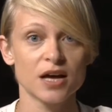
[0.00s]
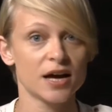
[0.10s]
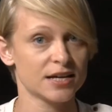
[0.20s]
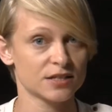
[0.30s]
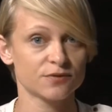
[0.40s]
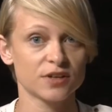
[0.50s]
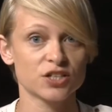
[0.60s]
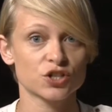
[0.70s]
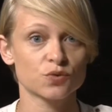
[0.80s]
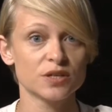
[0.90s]
as
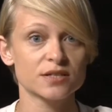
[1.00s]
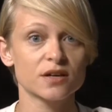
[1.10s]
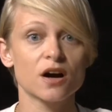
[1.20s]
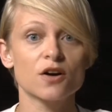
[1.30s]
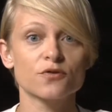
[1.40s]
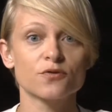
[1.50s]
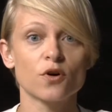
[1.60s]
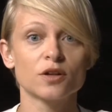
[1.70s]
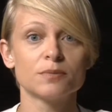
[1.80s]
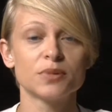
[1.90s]
inflation risks are
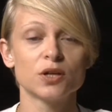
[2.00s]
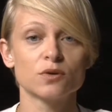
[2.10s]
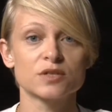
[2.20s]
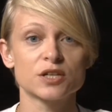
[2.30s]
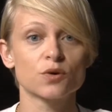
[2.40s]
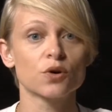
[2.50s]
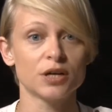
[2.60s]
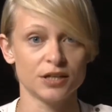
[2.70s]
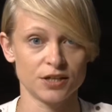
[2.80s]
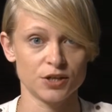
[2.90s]
falling below zero
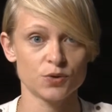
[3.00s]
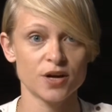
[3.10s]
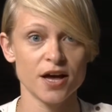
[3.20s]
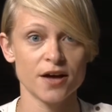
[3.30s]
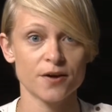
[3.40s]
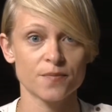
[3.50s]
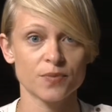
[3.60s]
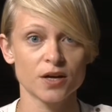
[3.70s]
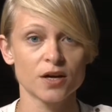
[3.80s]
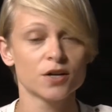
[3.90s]
in the UK.
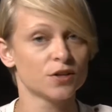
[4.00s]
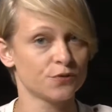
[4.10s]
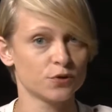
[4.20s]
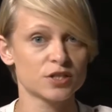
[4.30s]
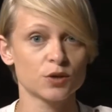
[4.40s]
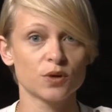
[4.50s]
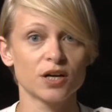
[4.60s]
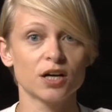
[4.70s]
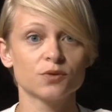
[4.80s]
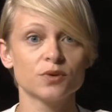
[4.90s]
The FTSE
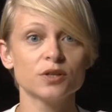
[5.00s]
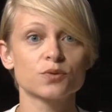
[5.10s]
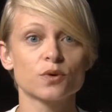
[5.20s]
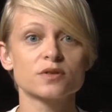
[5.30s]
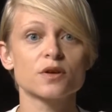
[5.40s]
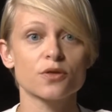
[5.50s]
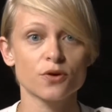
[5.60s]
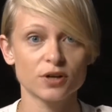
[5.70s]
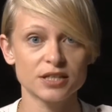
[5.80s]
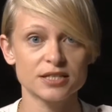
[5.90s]
100 rose
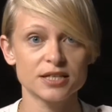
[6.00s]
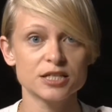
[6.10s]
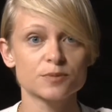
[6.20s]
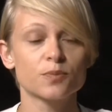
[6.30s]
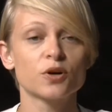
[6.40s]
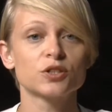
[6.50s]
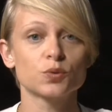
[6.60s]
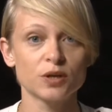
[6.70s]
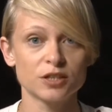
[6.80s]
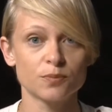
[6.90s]

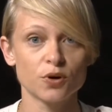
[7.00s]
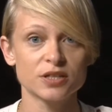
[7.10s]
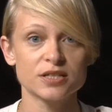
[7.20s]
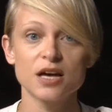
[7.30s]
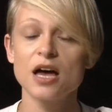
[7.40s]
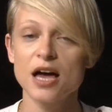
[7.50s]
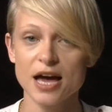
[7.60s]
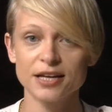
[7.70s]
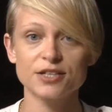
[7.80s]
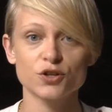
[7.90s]
36.20 points
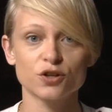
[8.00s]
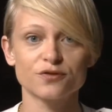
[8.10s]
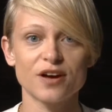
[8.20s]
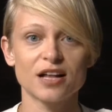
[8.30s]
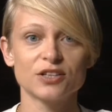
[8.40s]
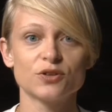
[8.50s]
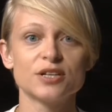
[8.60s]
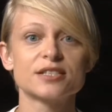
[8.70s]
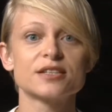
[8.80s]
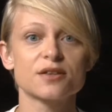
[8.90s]
and its current value
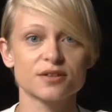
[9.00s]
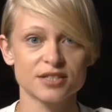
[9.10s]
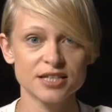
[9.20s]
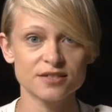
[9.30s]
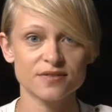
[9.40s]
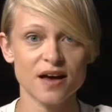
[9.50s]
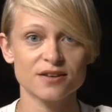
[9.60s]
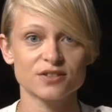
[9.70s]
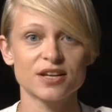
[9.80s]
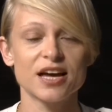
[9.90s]
is
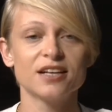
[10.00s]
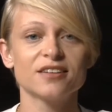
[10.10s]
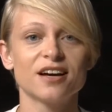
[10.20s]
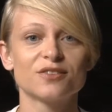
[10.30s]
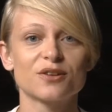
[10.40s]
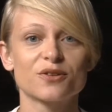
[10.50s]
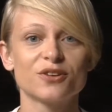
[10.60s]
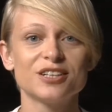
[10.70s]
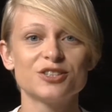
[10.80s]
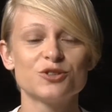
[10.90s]

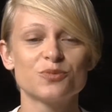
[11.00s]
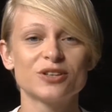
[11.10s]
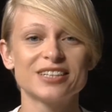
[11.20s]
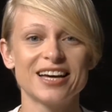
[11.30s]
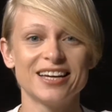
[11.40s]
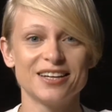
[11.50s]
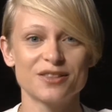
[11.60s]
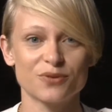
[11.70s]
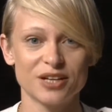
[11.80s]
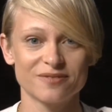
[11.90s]

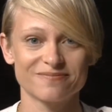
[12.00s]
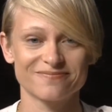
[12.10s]
6,832.83.